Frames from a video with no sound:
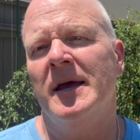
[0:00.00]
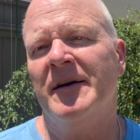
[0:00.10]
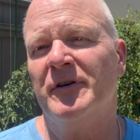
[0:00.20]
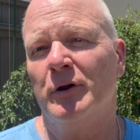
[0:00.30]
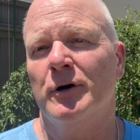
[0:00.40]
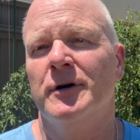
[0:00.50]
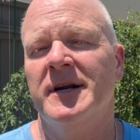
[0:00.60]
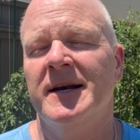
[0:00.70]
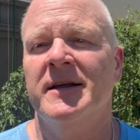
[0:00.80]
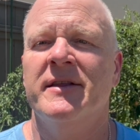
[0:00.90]
If you learned
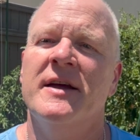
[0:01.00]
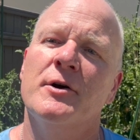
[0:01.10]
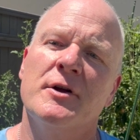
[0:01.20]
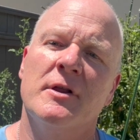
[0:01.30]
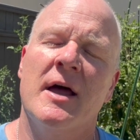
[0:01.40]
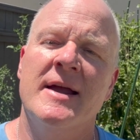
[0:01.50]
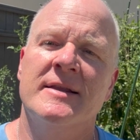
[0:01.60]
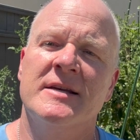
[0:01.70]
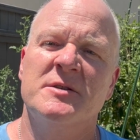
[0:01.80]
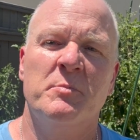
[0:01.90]
anything or you like
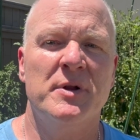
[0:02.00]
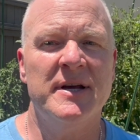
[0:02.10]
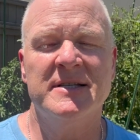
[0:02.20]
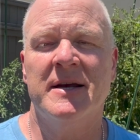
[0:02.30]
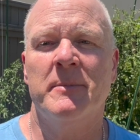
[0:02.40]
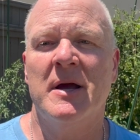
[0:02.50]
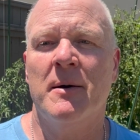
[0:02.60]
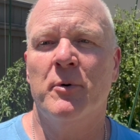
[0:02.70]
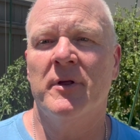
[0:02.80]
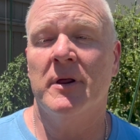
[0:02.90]
this, please hit me
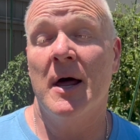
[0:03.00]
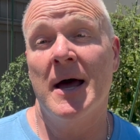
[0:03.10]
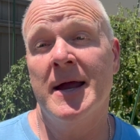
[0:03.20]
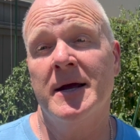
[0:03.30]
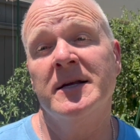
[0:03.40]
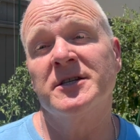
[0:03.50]
up with a like.